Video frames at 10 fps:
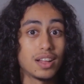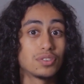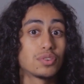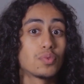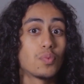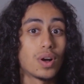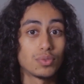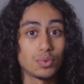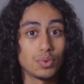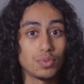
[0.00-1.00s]
under
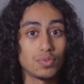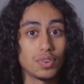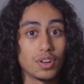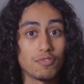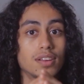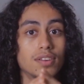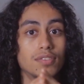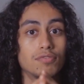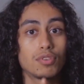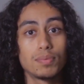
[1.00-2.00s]
one roof.
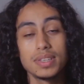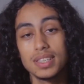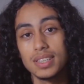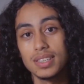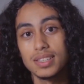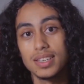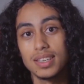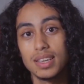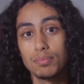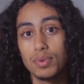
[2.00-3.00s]
For businesses
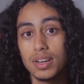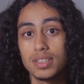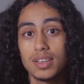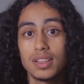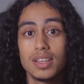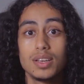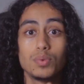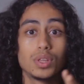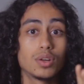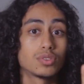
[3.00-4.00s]
seeking practically
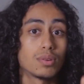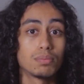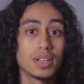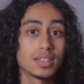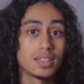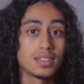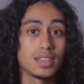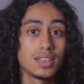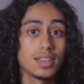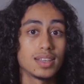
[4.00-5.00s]
without
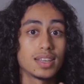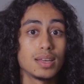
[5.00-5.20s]
complexity,